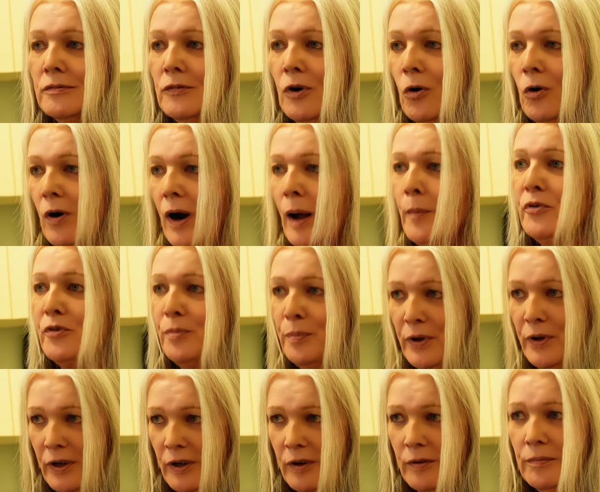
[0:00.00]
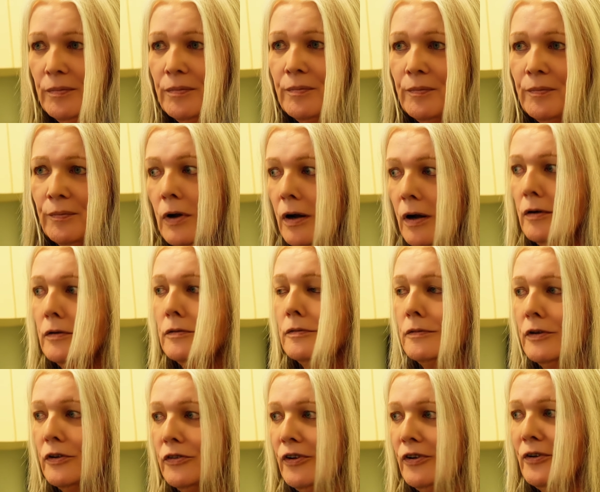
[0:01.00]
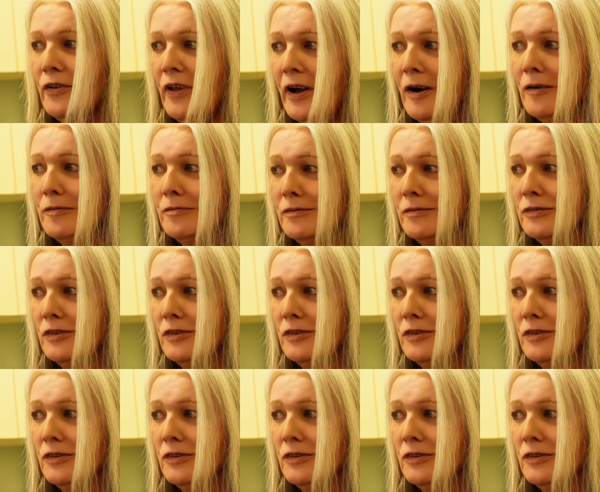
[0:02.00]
Or I'm speaking. Still there.